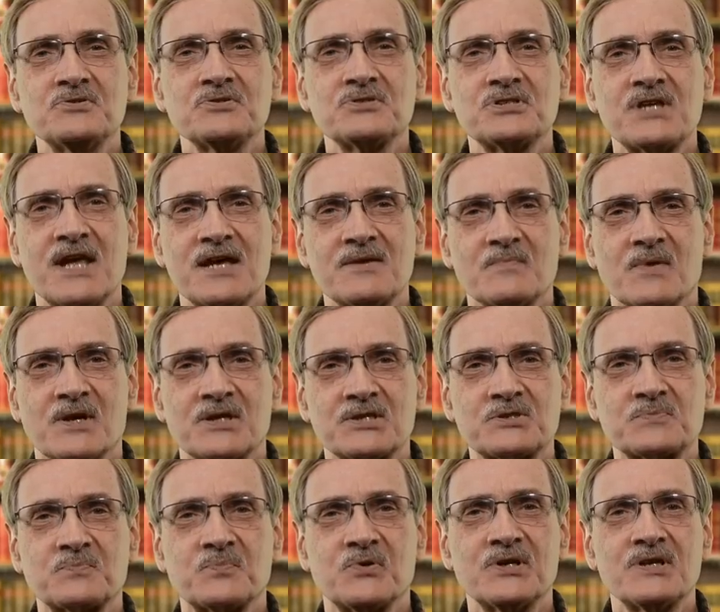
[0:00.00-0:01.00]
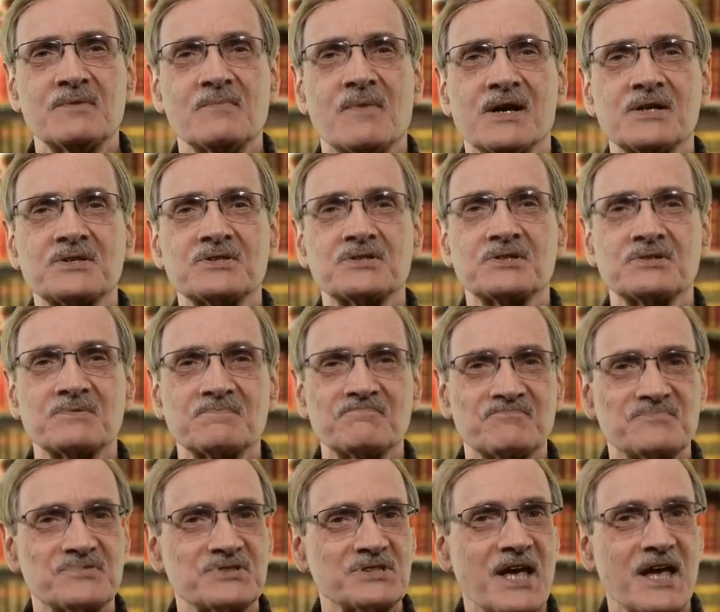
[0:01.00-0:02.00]
two statements pretty much
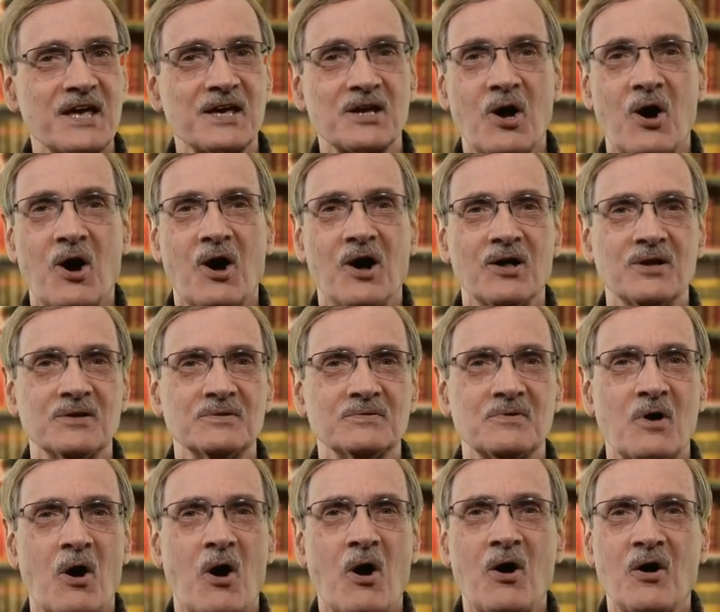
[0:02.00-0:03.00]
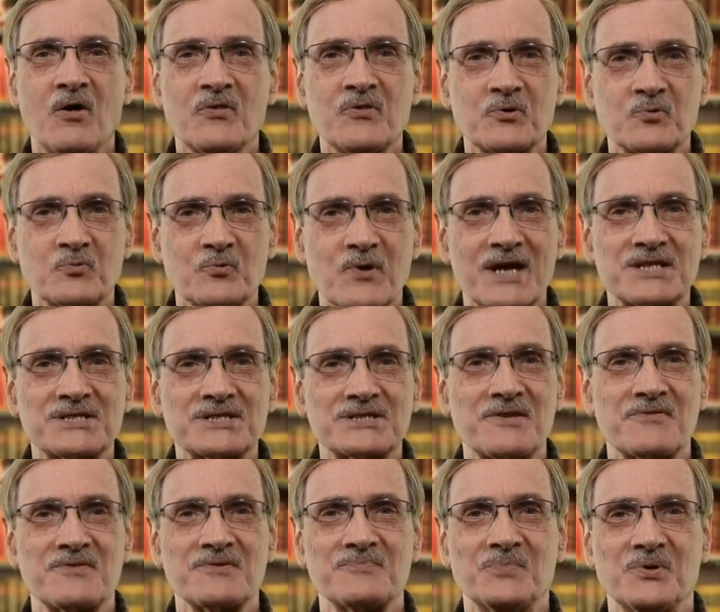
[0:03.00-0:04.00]
say it all. All the
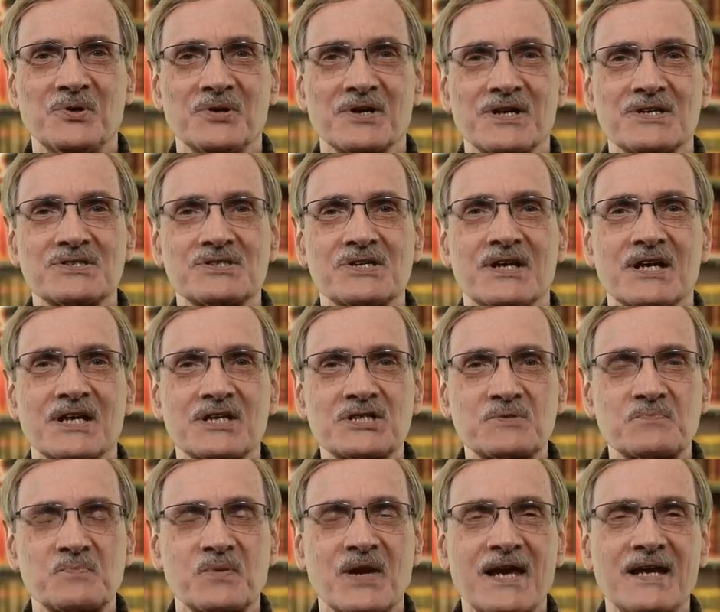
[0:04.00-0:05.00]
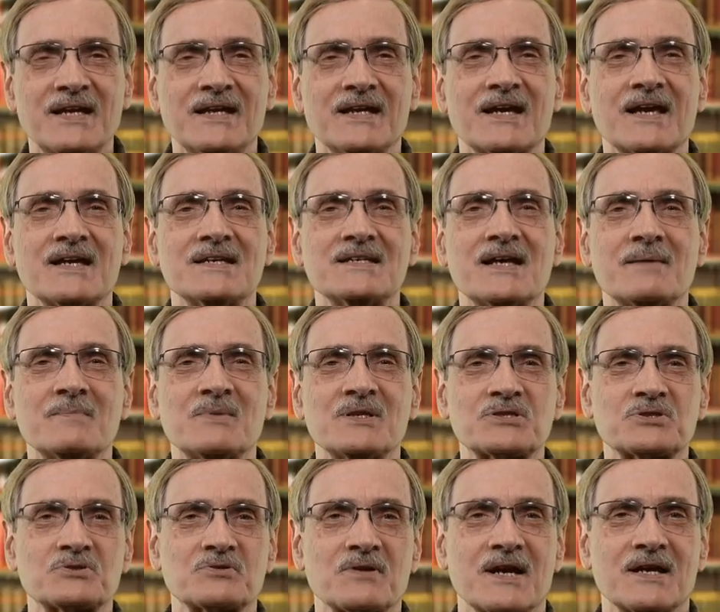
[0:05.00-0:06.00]
rest of the book is in explaining and
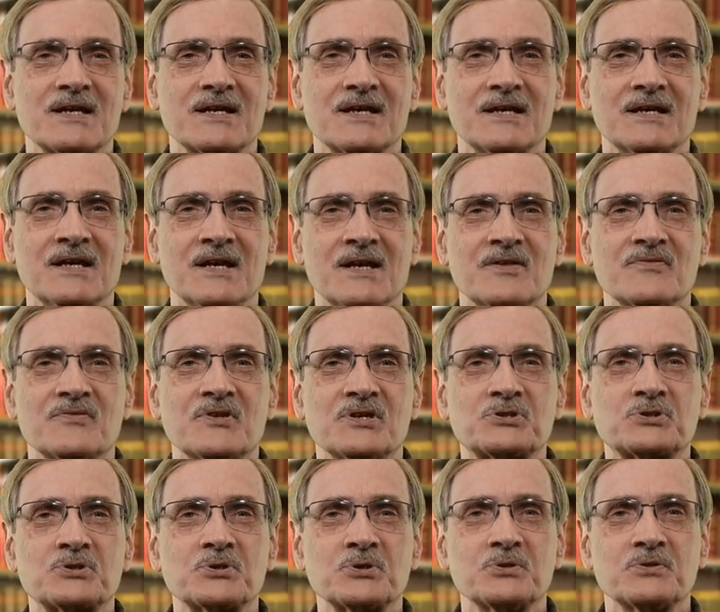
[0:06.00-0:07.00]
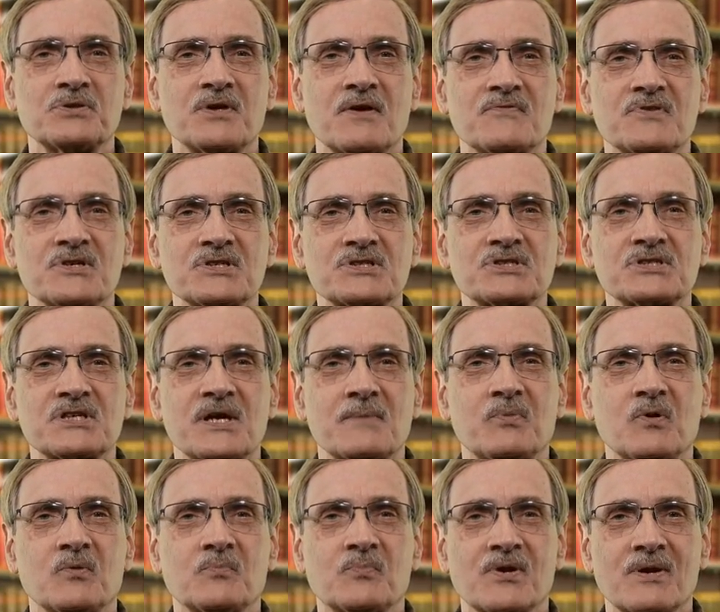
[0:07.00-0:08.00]
demonstrating the truth of this
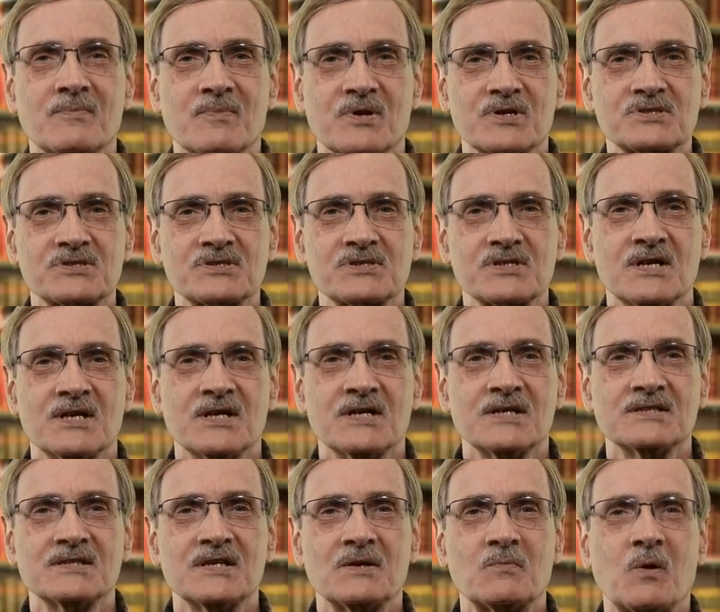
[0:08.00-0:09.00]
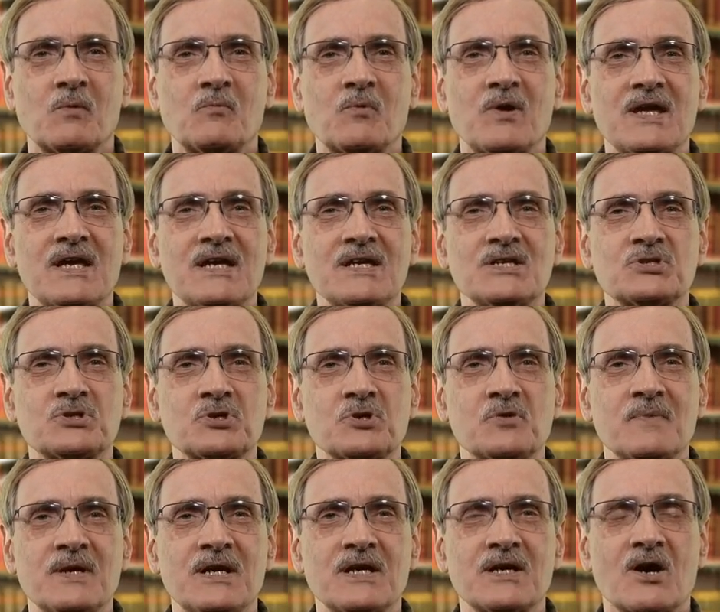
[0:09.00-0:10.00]
simple premise, that when we eat
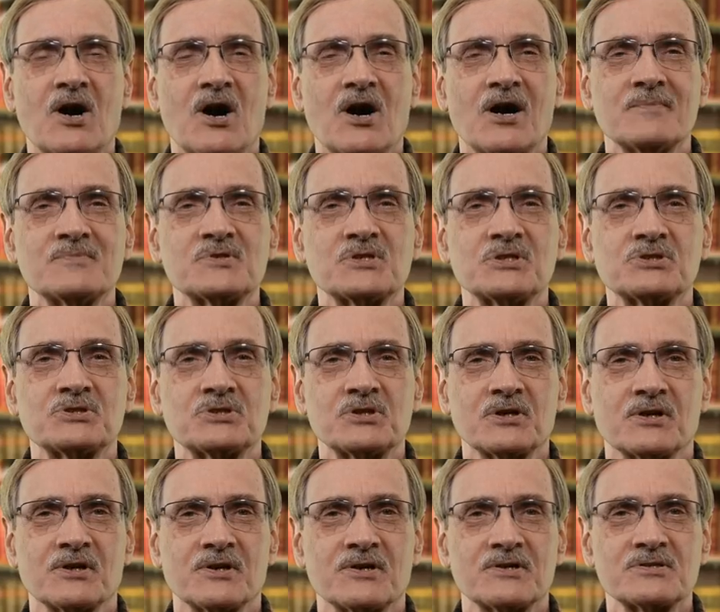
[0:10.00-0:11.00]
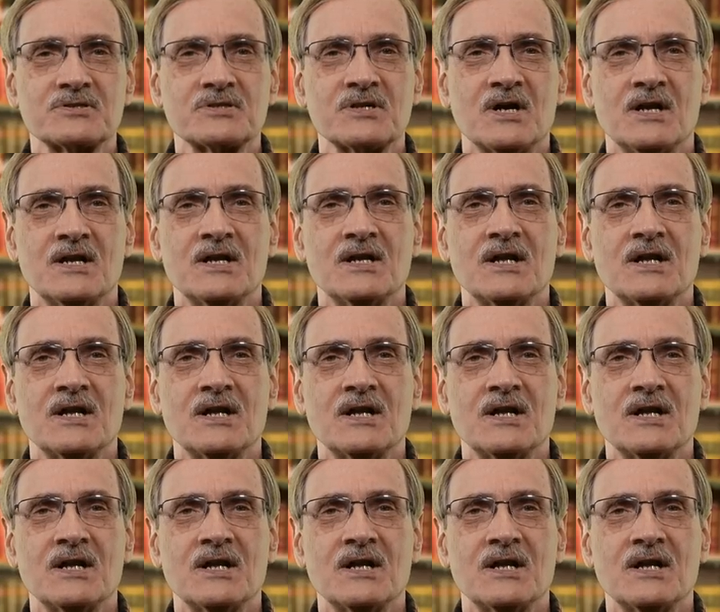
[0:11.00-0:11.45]
too many carbs and sugars,